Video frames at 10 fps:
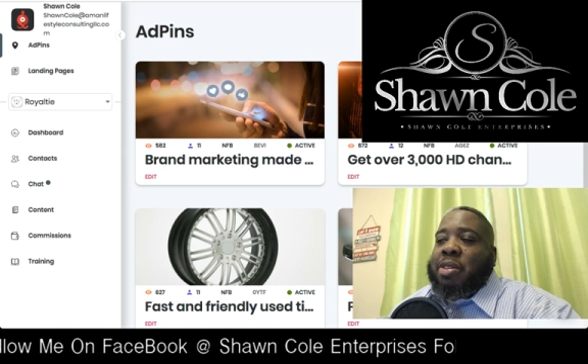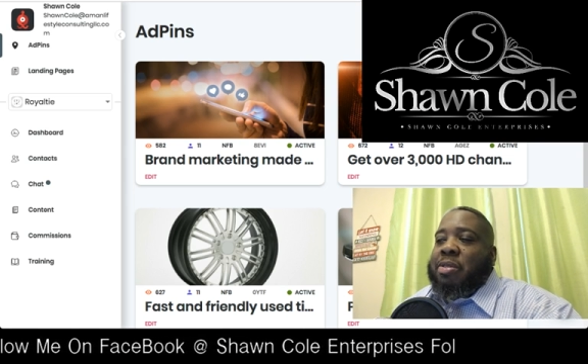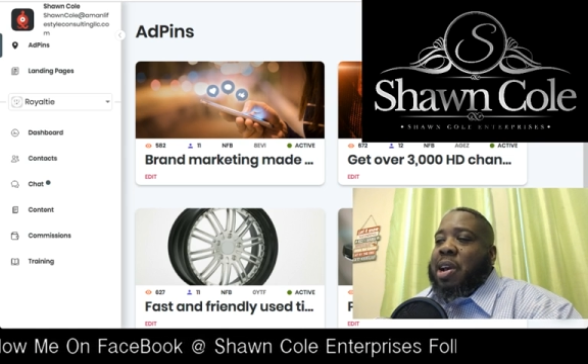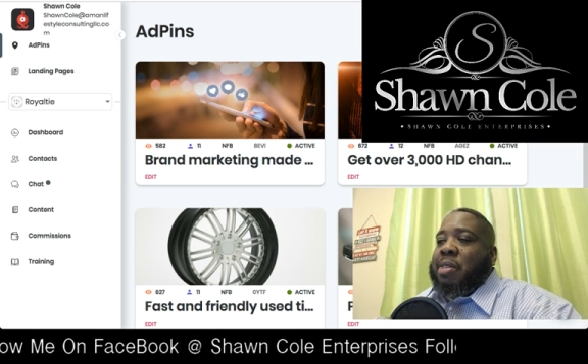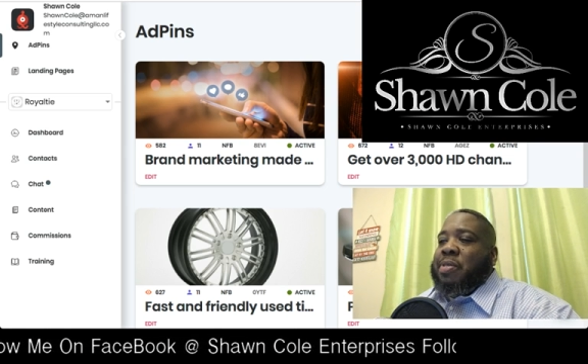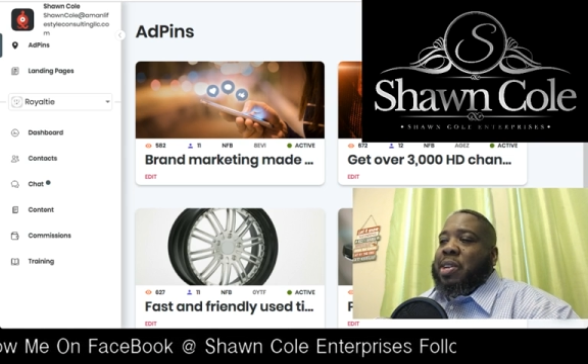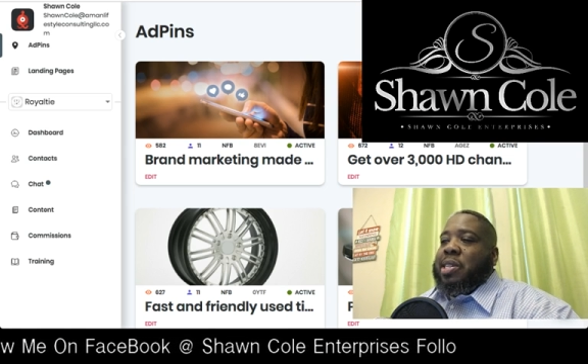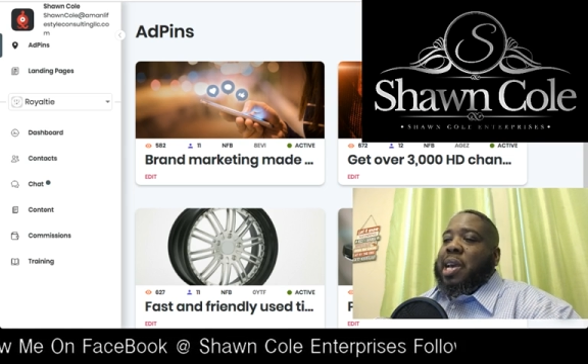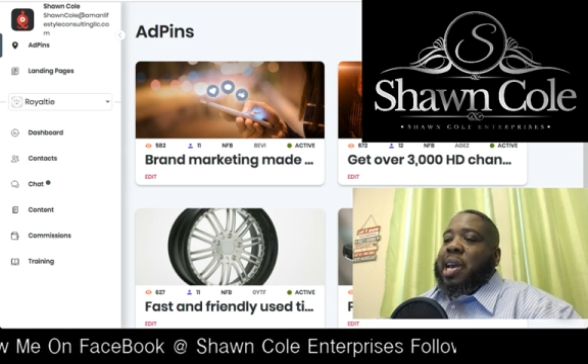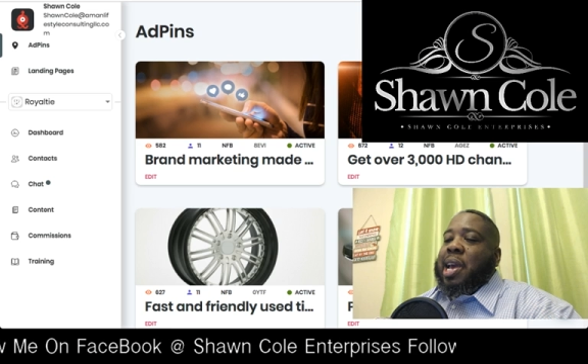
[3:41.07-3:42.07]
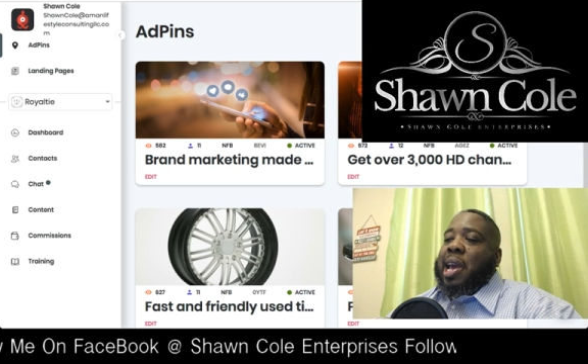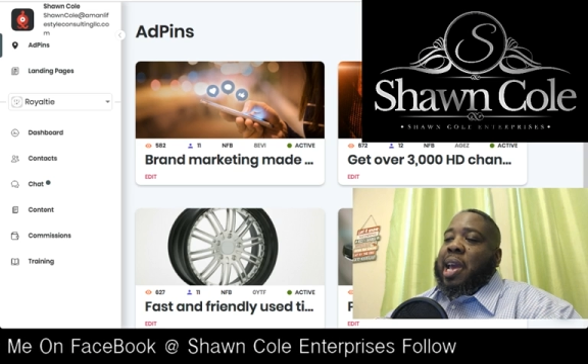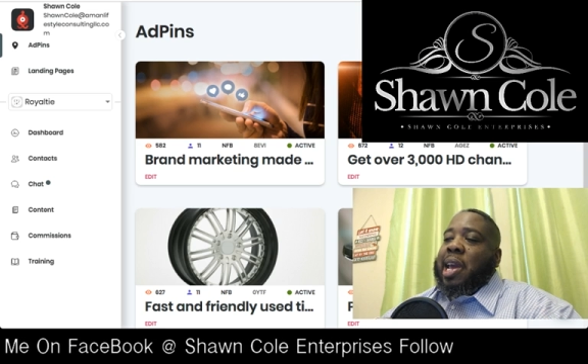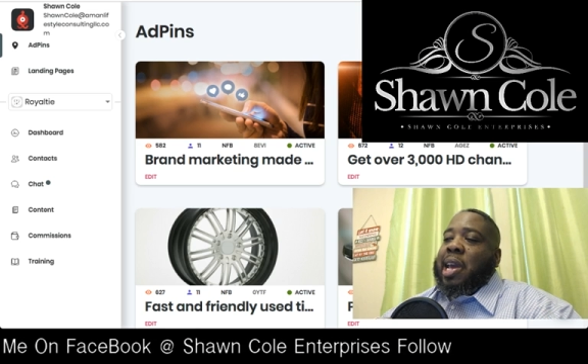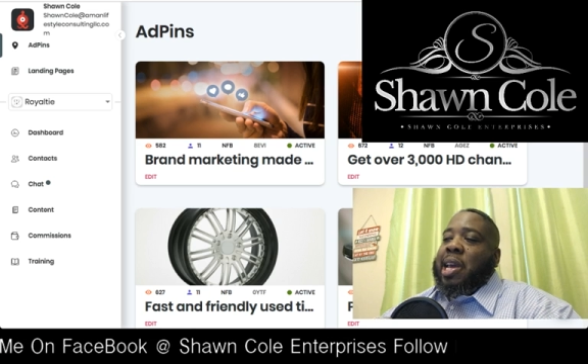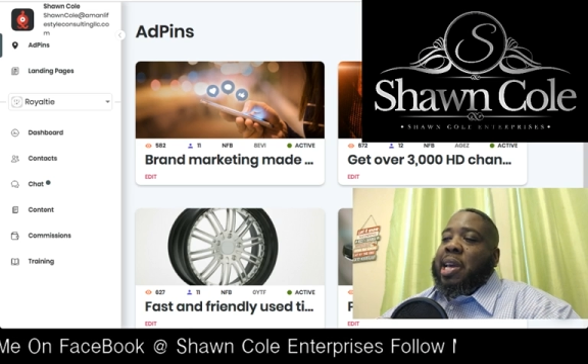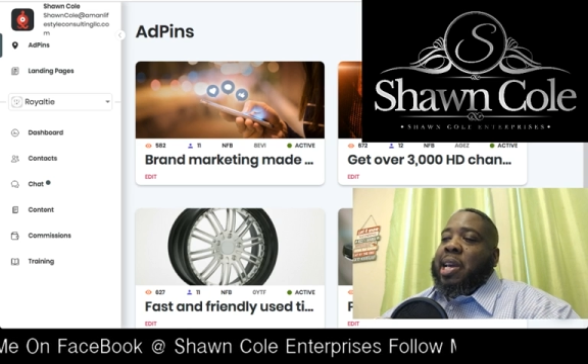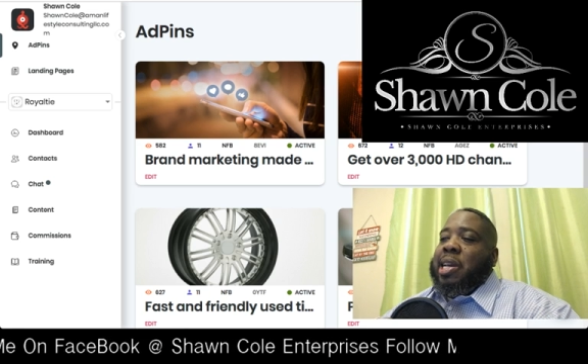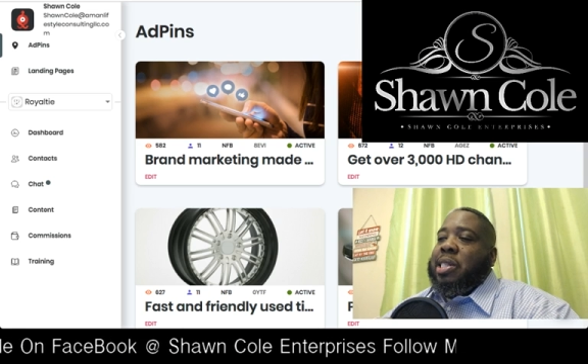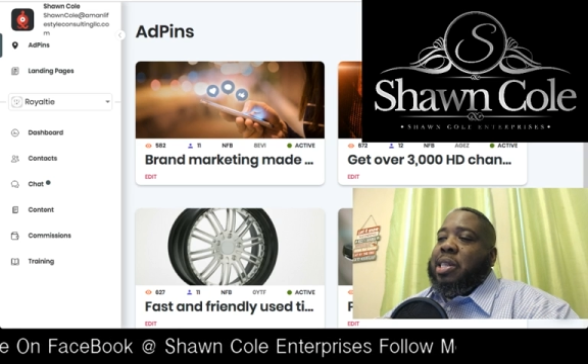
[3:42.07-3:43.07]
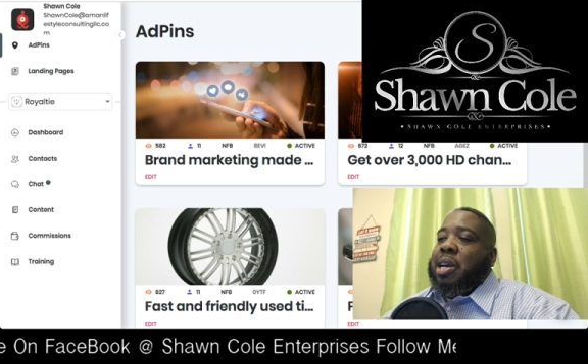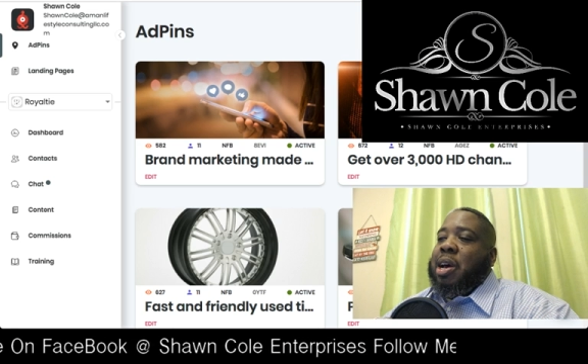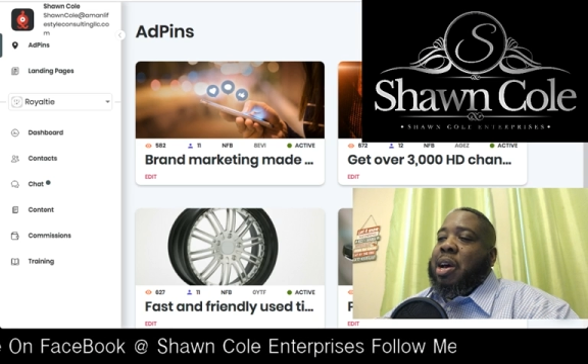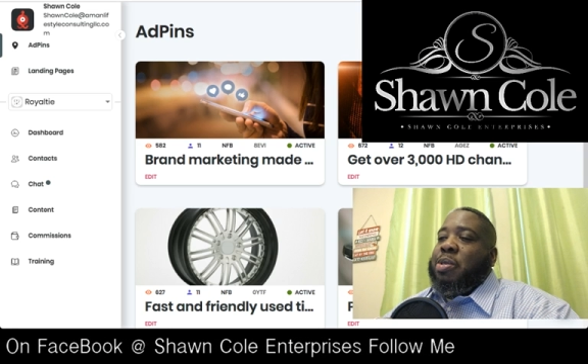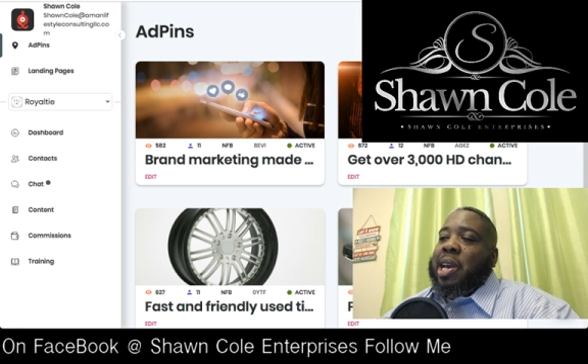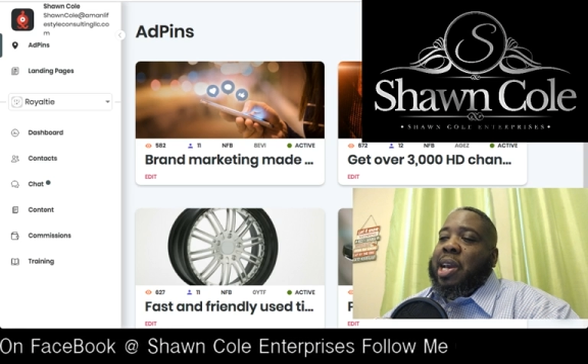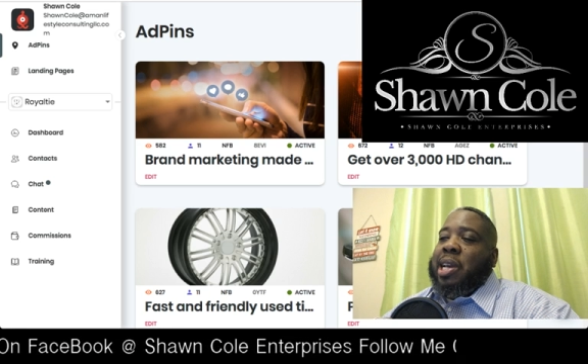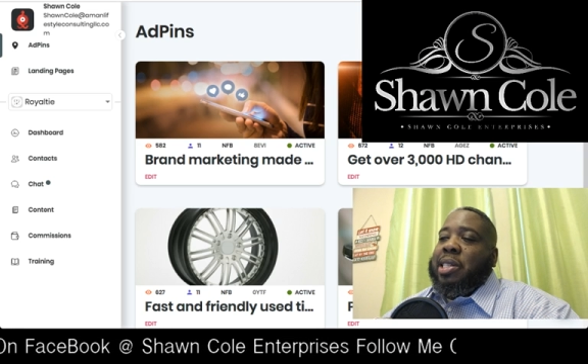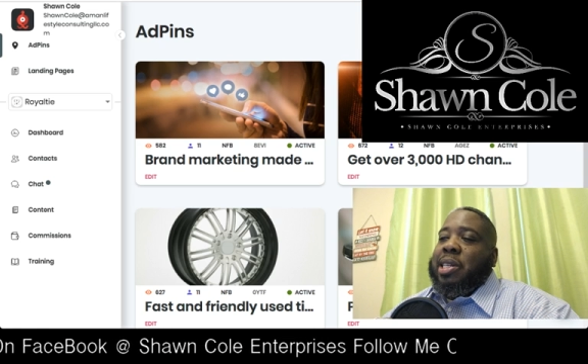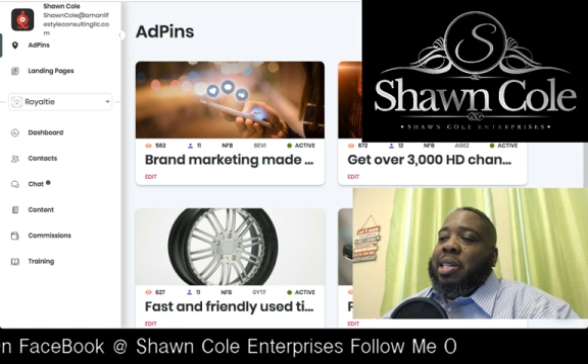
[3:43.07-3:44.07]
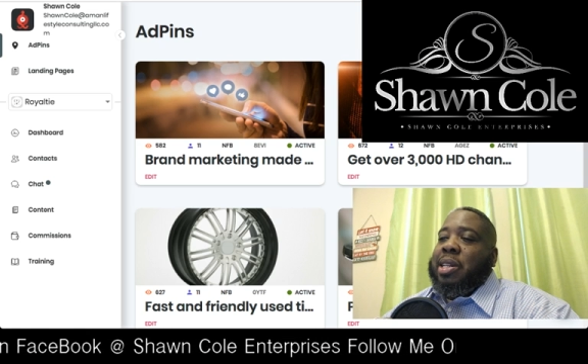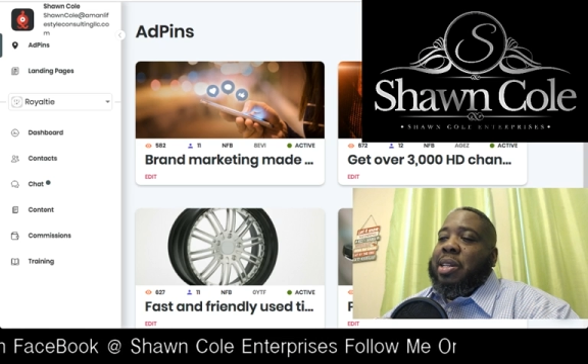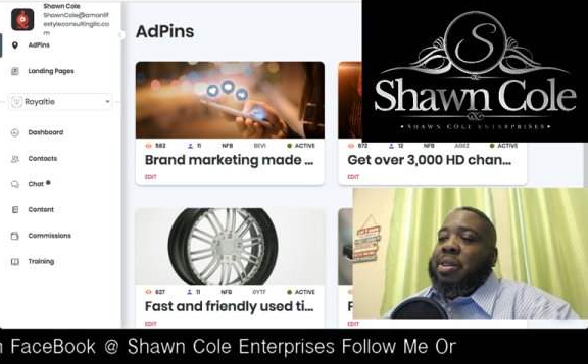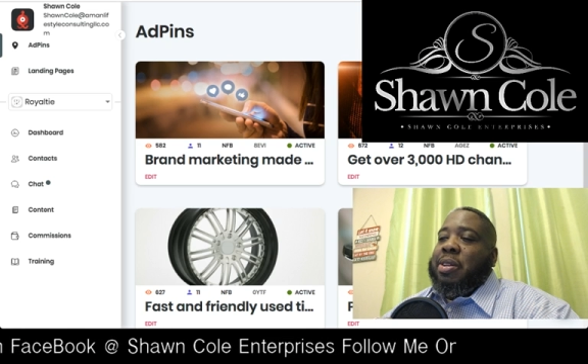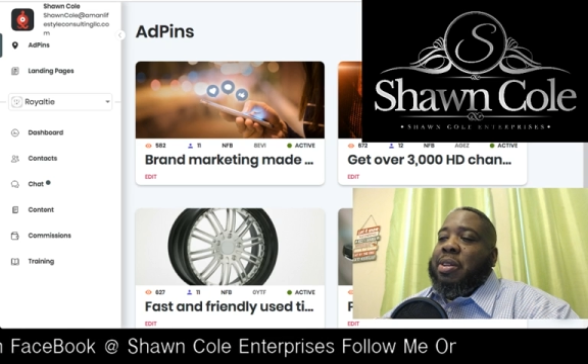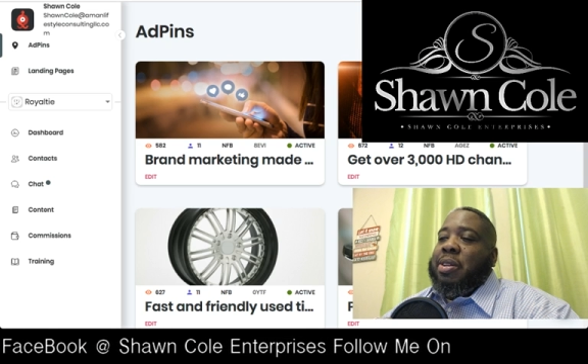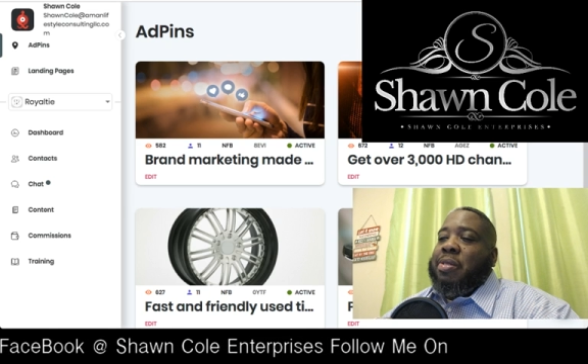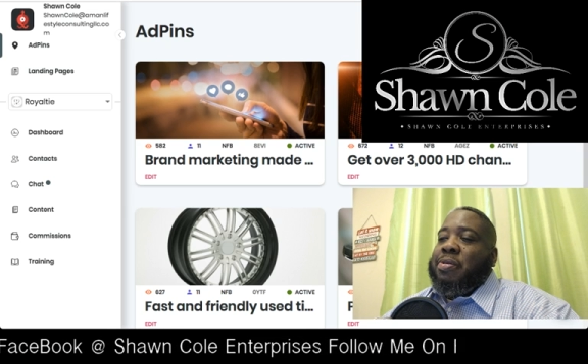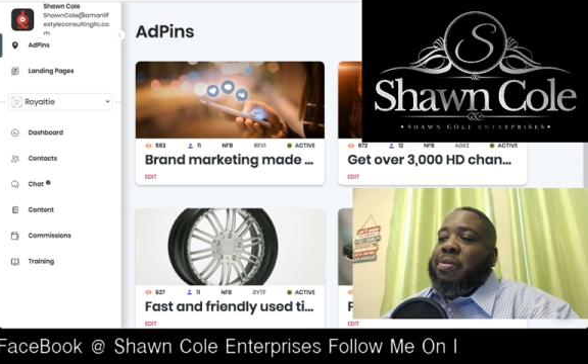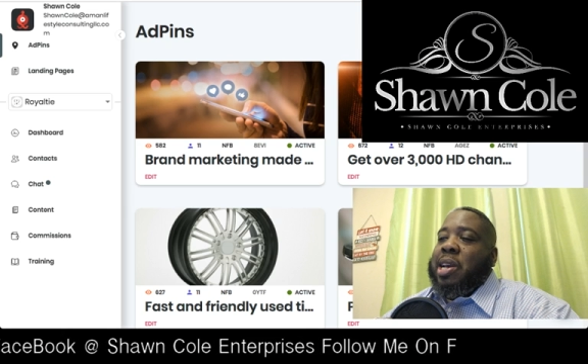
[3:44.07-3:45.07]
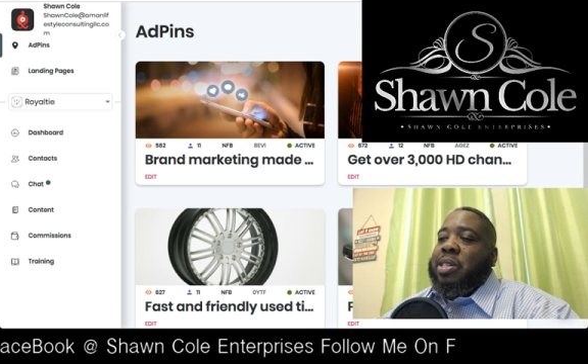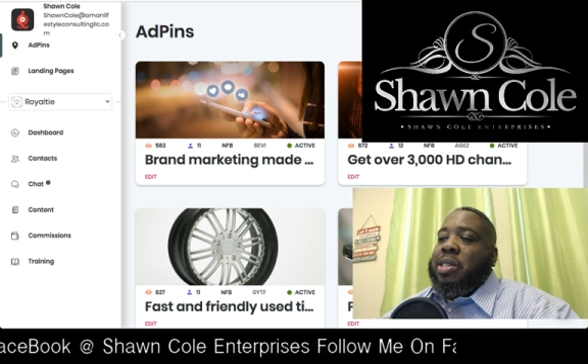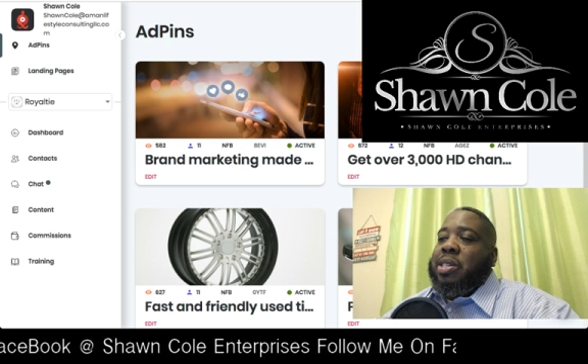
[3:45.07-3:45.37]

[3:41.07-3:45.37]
age, location, the device, all your big time Google